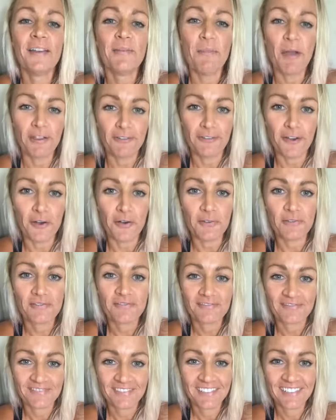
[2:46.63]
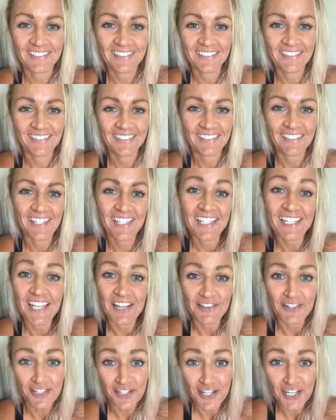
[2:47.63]
My phone.
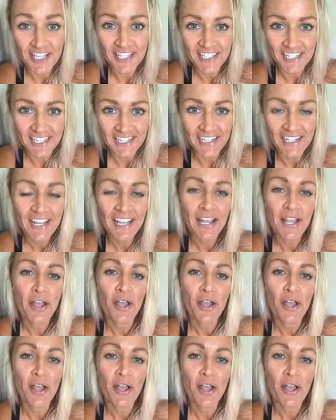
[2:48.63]
Sounds cheesy,